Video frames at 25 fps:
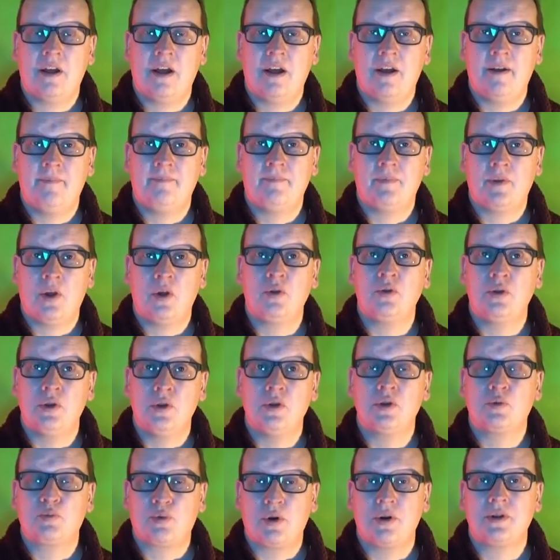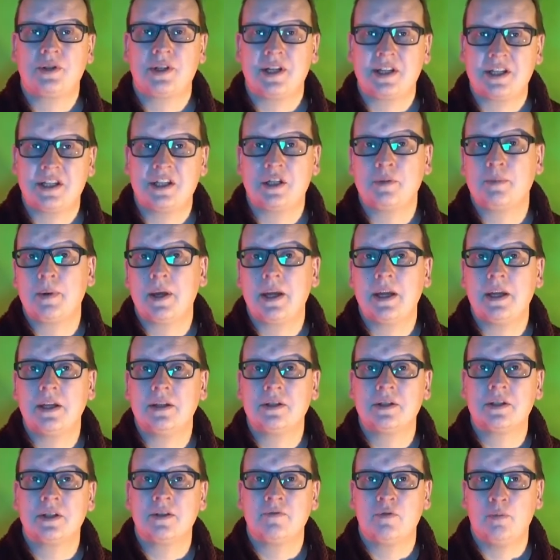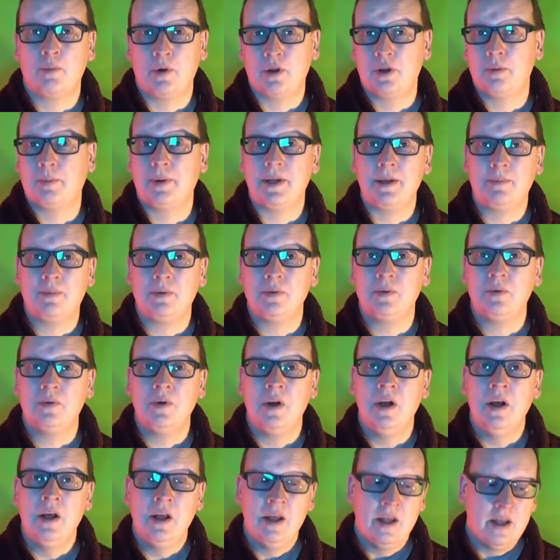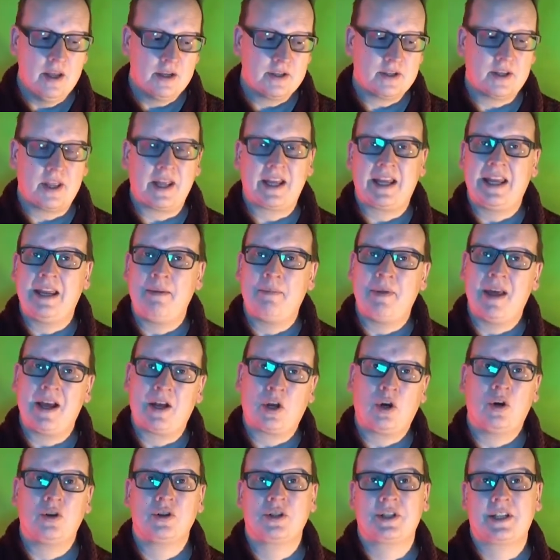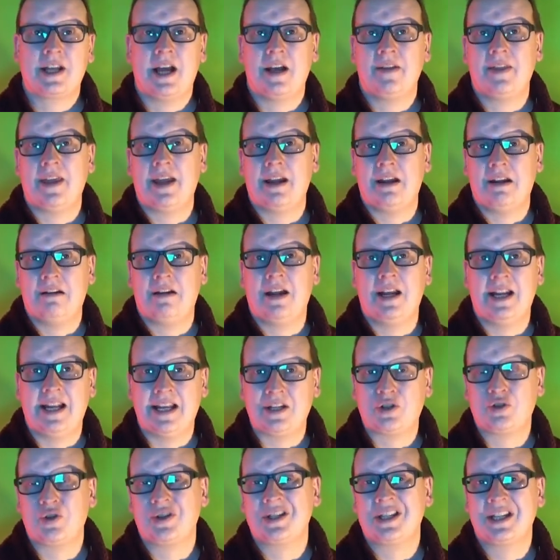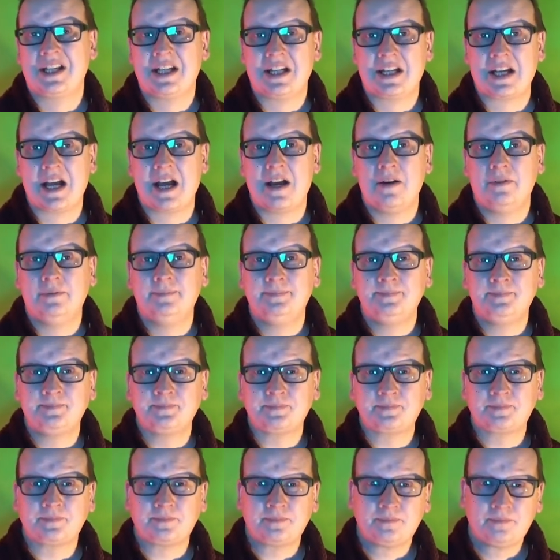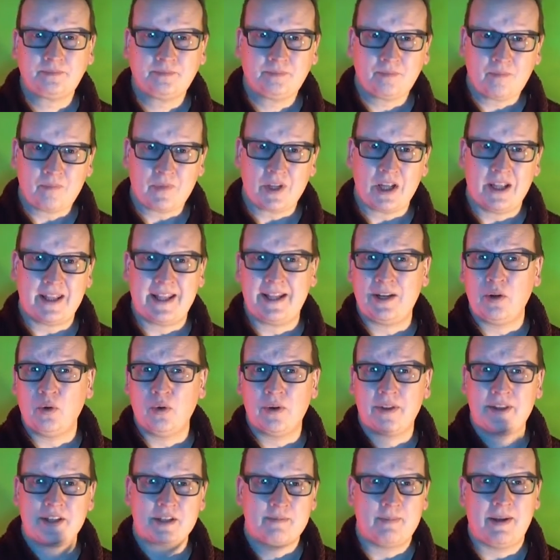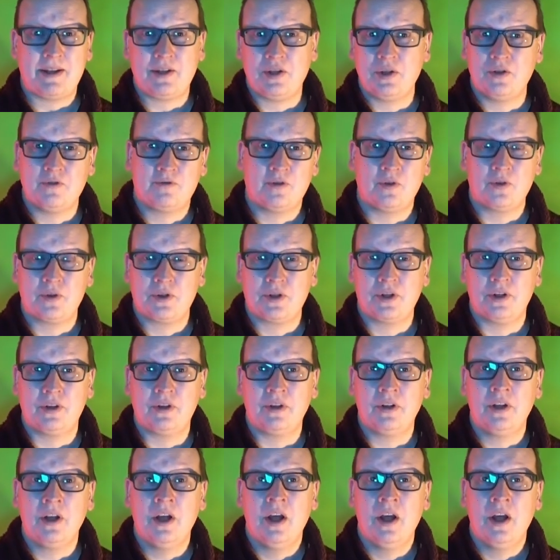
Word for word: um, unused processing speeds from other people, so they keep their costs down, their electricity down, and then all of this menu function.